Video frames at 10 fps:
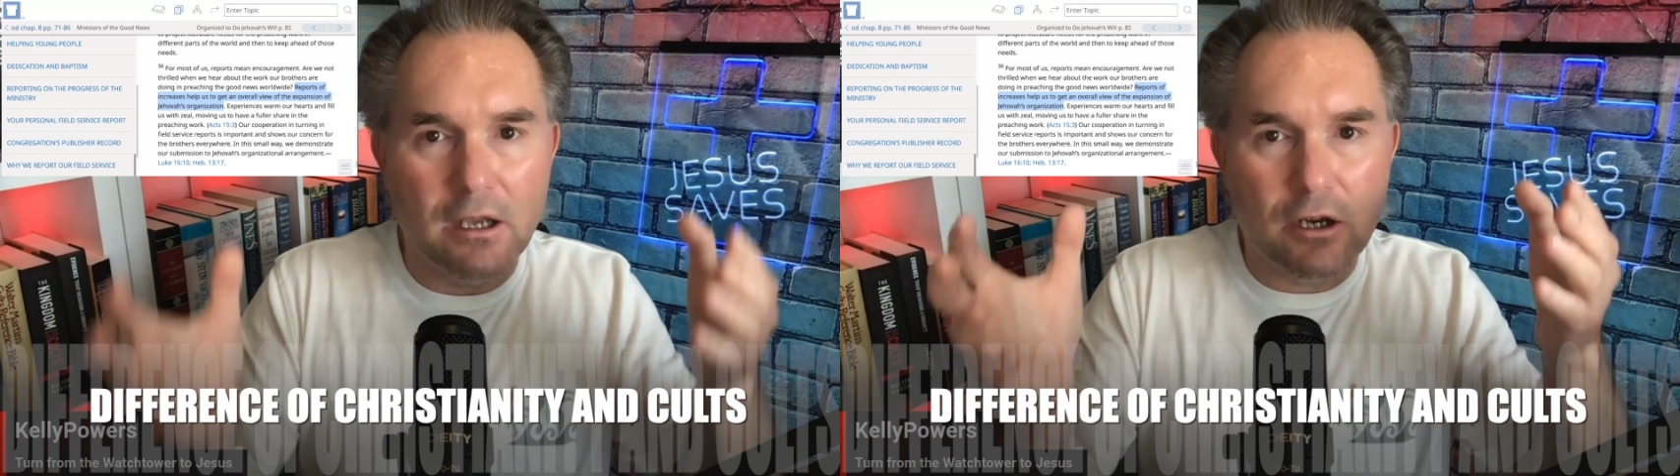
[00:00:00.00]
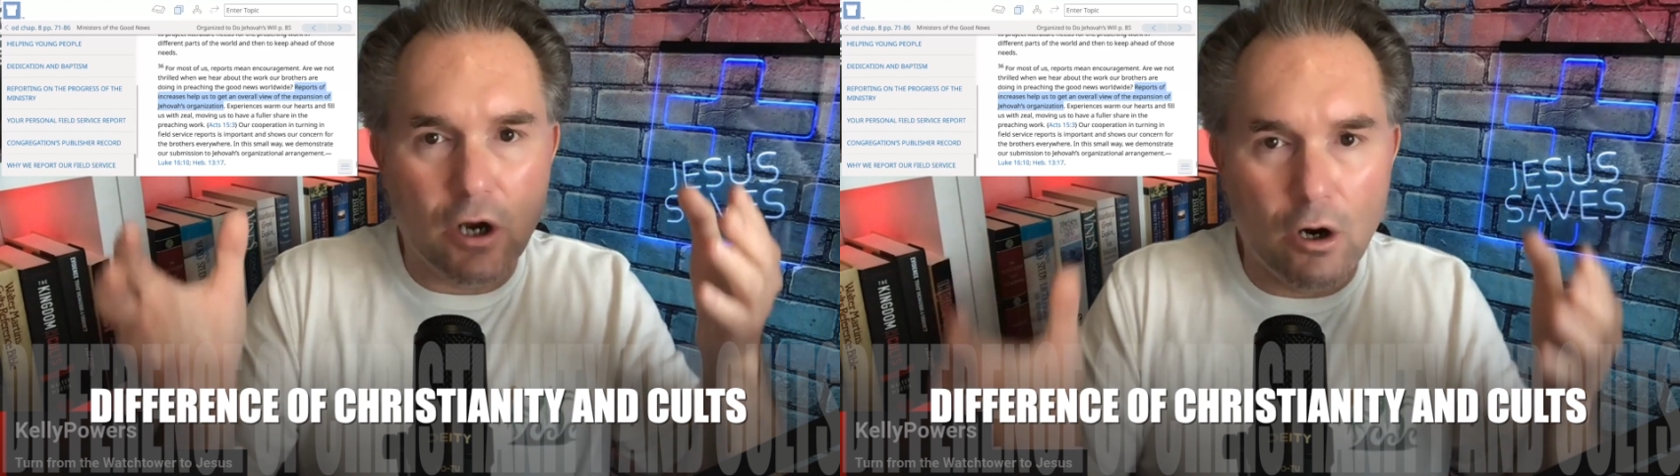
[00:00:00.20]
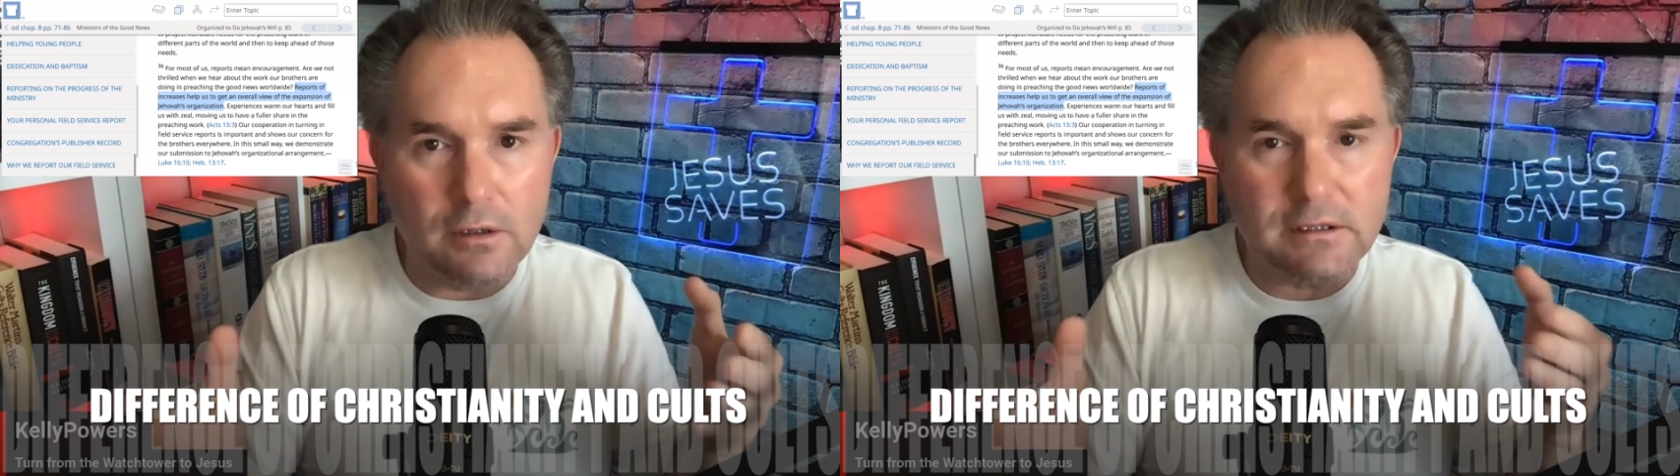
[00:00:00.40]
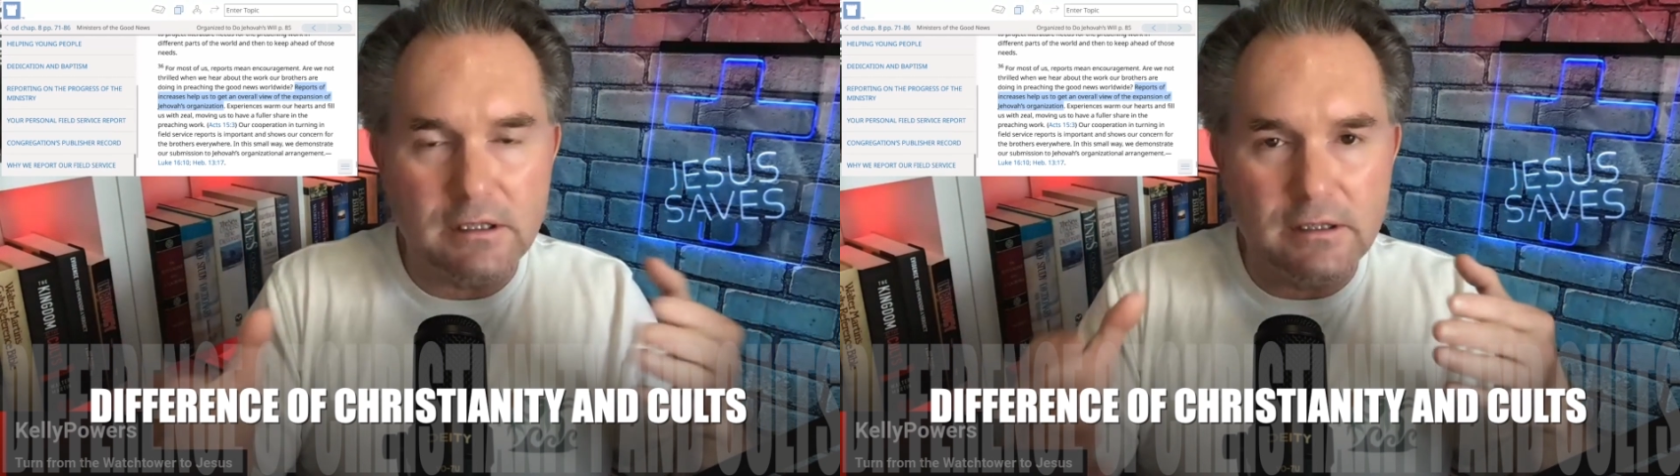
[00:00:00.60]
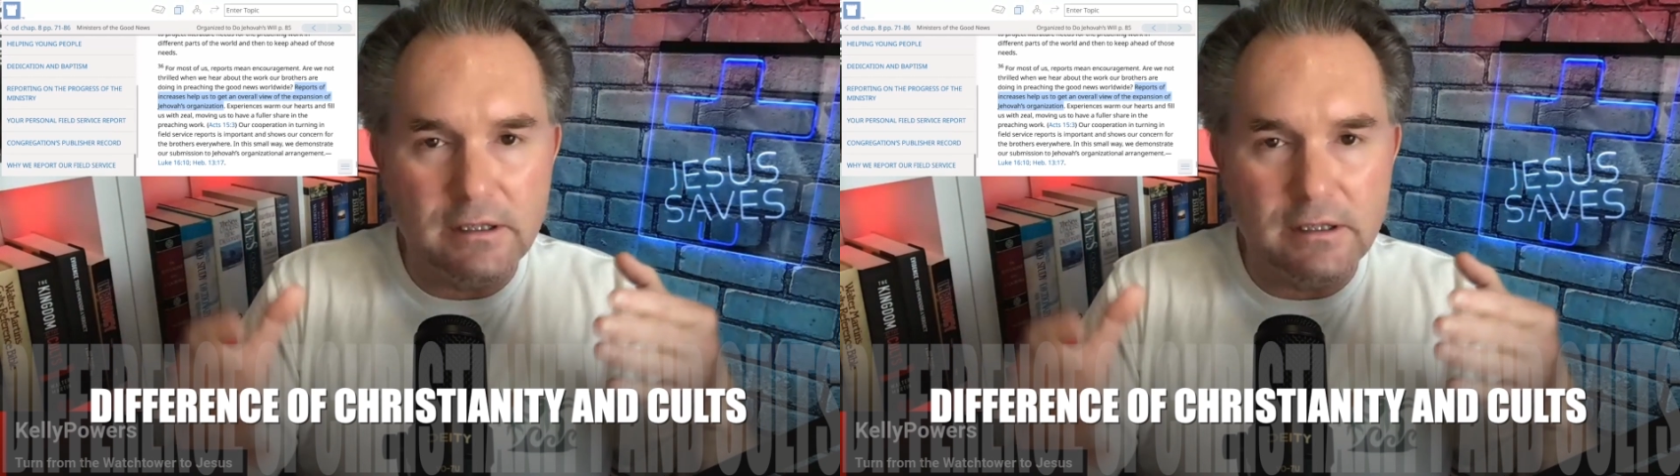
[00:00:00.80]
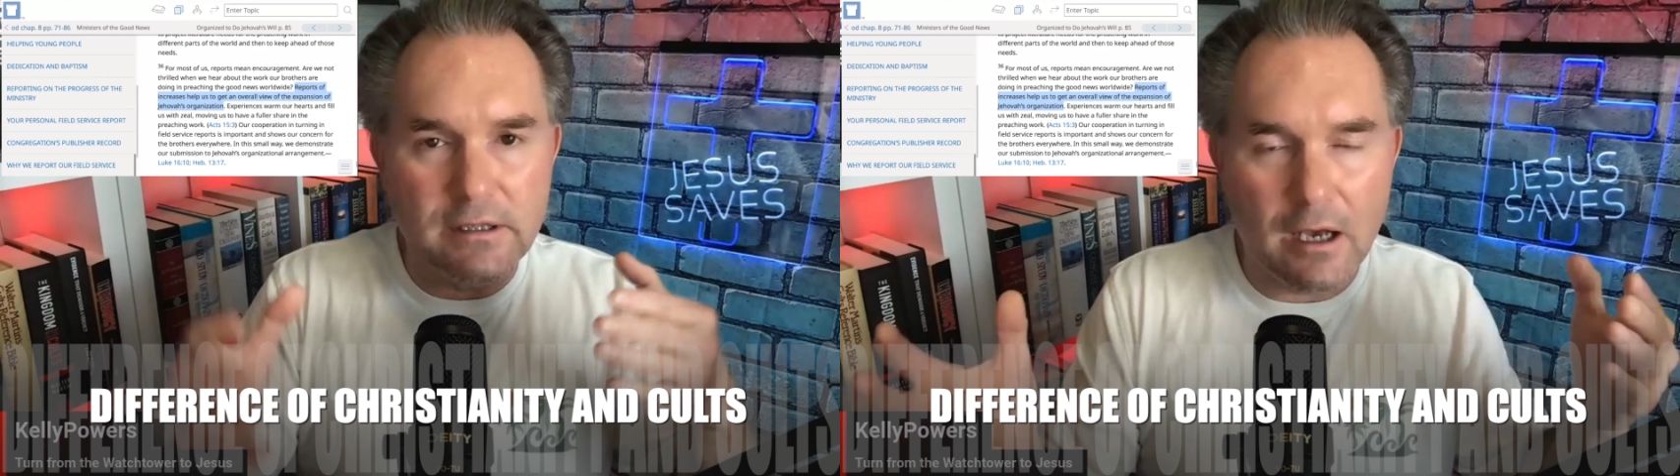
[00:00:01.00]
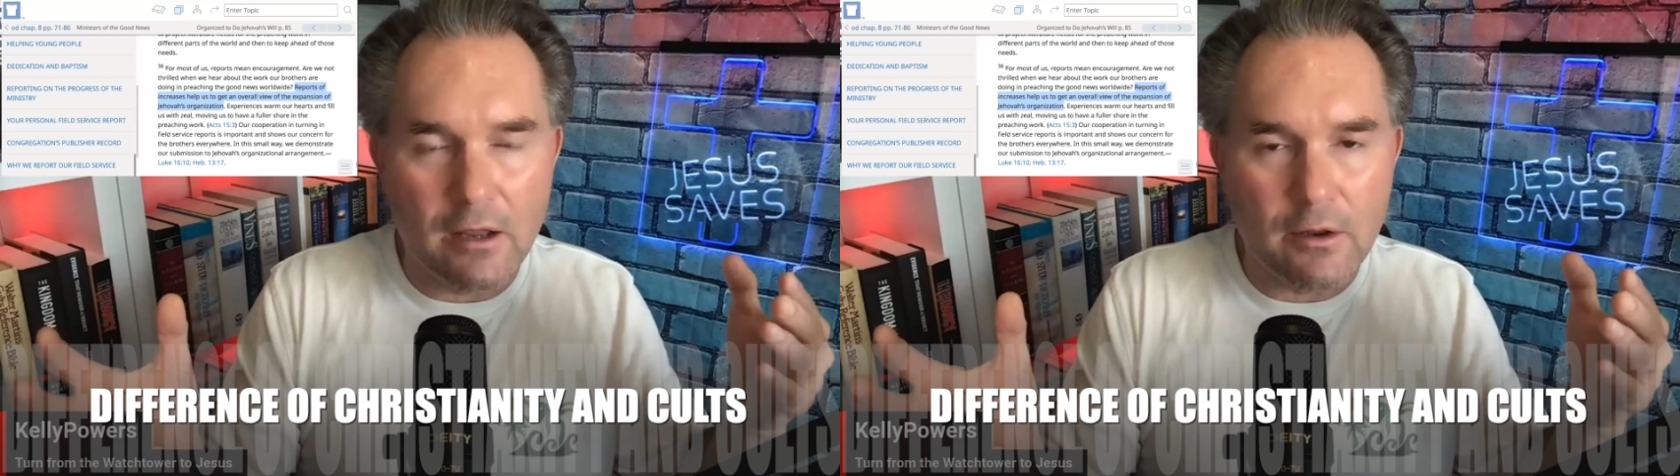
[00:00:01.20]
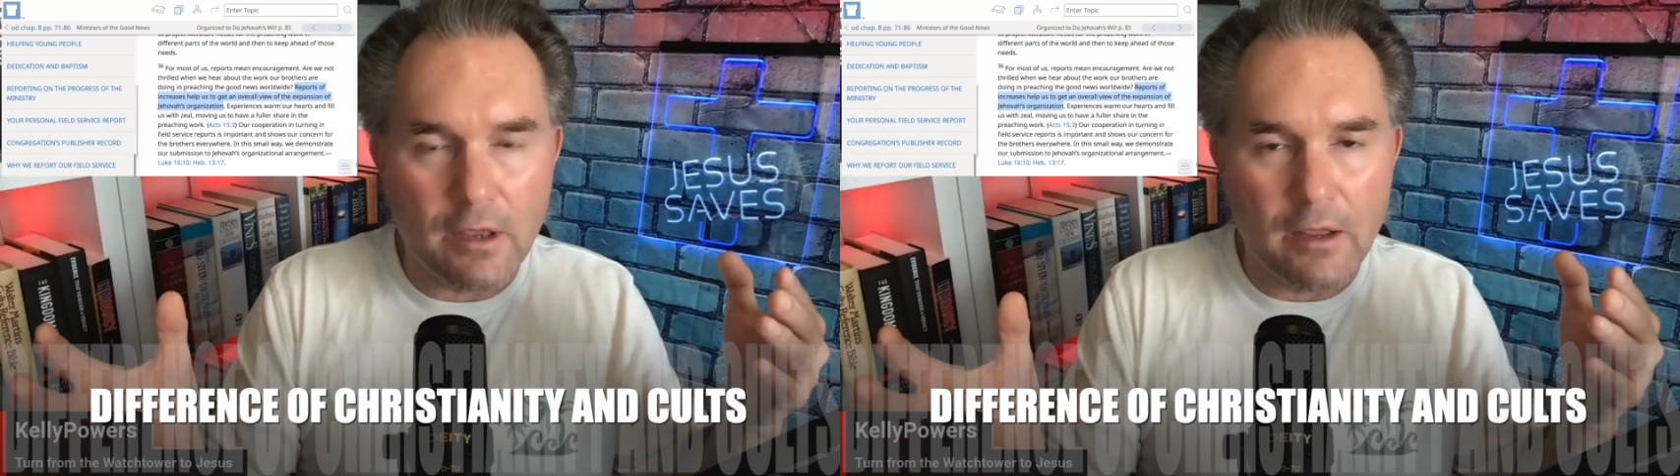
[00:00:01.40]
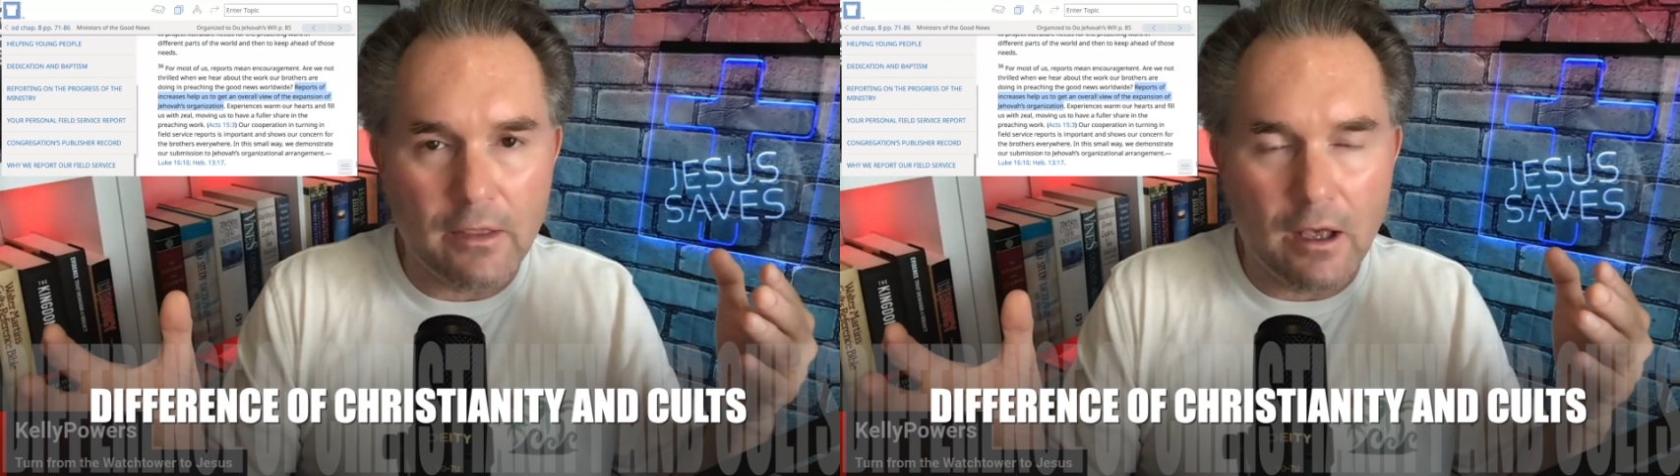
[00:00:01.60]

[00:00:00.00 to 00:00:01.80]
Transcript: Cults and dead other uh,